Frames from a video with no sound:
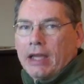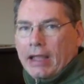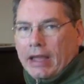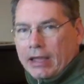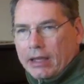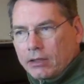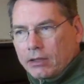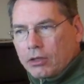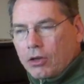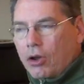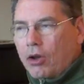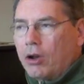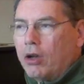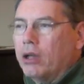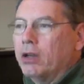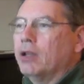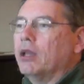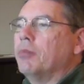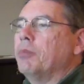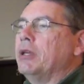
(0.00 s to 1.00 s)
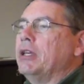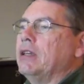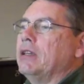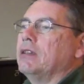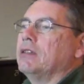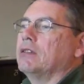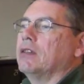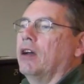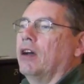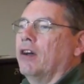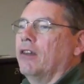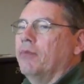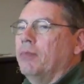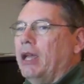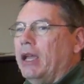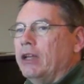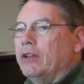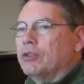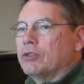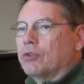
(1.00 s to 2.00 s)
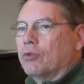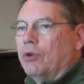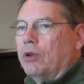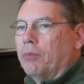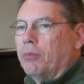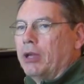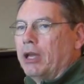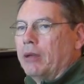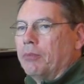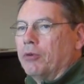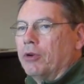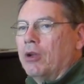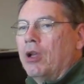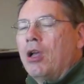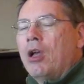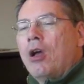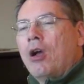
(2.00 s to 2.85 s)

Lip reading: and on a piece of manuscript paper.